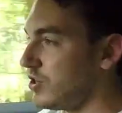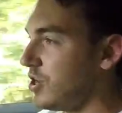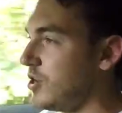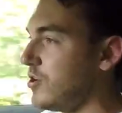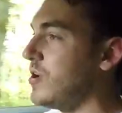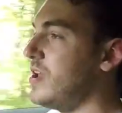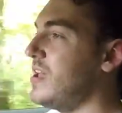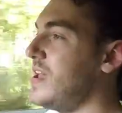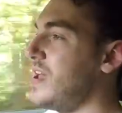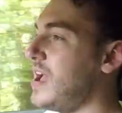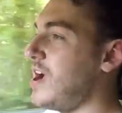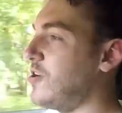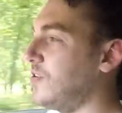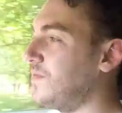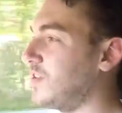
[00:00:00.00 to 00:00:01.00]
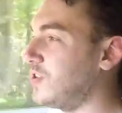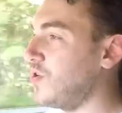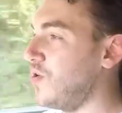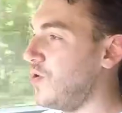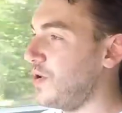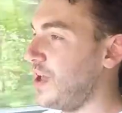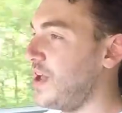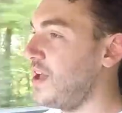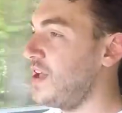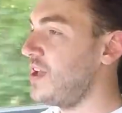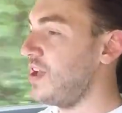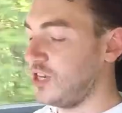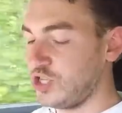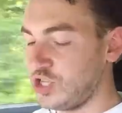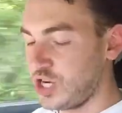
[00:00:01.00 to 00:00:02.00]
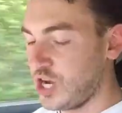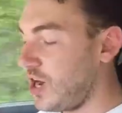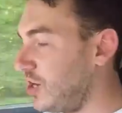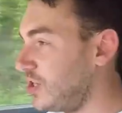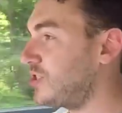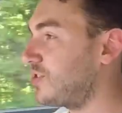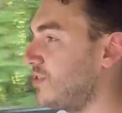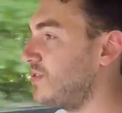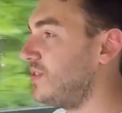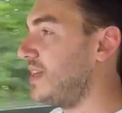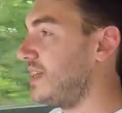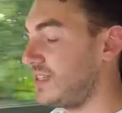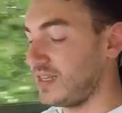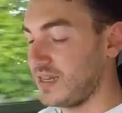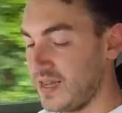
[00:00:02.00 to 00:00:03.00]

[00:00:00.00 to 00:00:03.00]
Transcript: you out of the corner and charge through this